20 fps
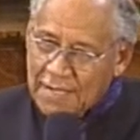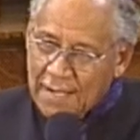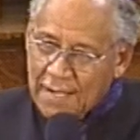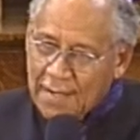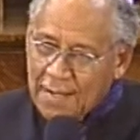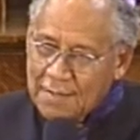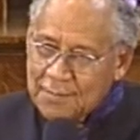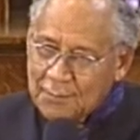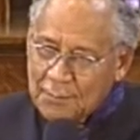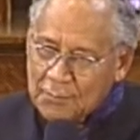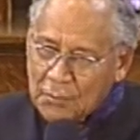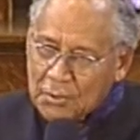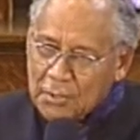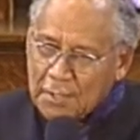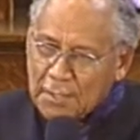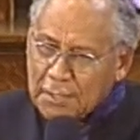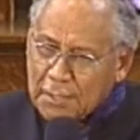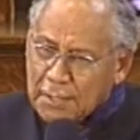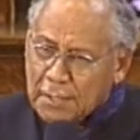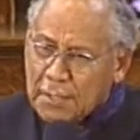and
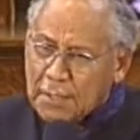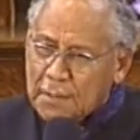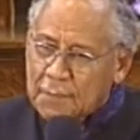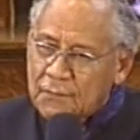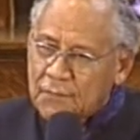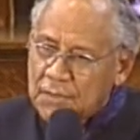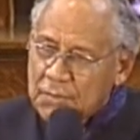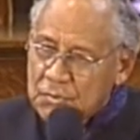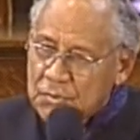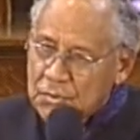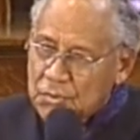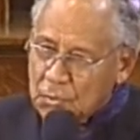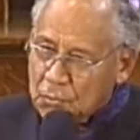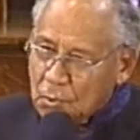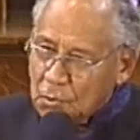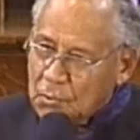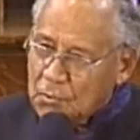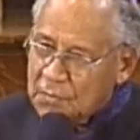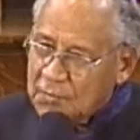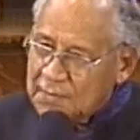believe the
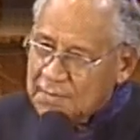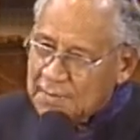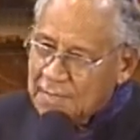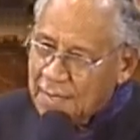truth